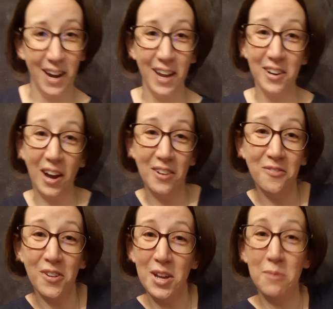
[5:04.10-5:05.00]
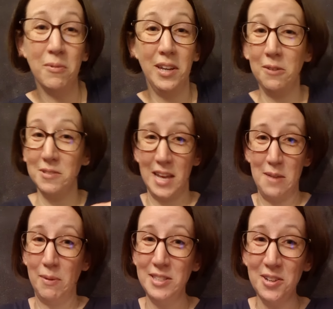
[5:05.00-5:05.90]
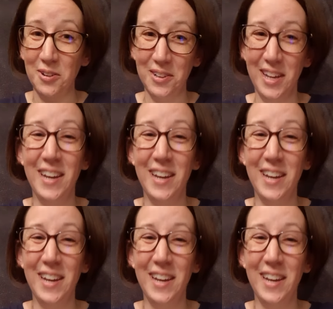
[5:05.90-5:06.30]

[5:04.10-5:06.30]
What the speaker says: I had gotten for him when he was 8 months old.